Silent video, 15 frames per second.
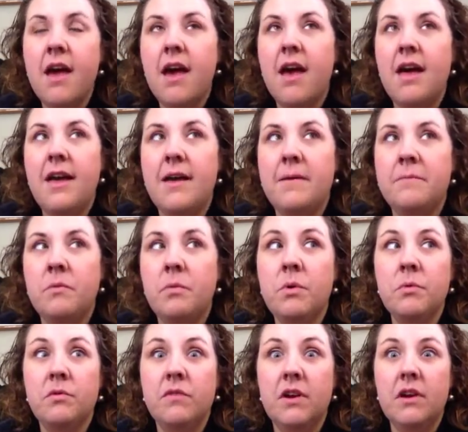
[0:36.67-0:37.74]
We
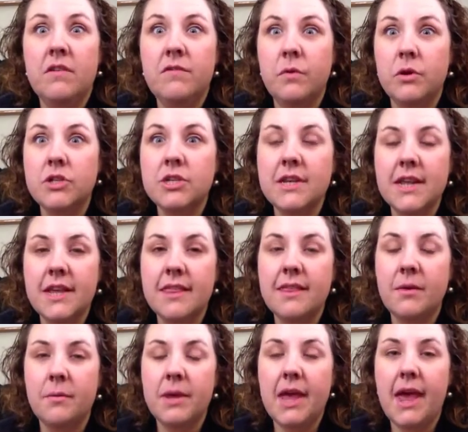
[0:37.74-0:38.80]
were very fortunate
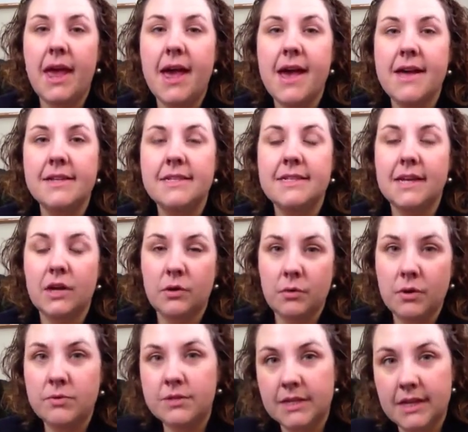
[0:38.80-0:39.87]
that we had second
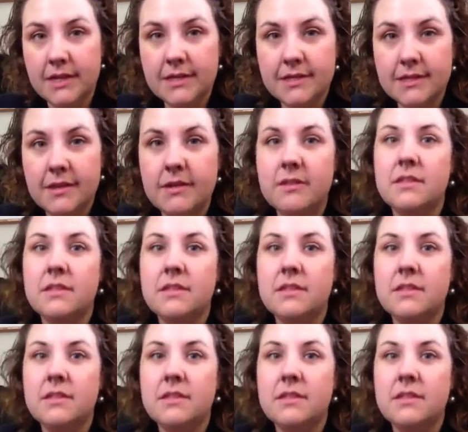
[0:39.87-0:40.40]
row seats,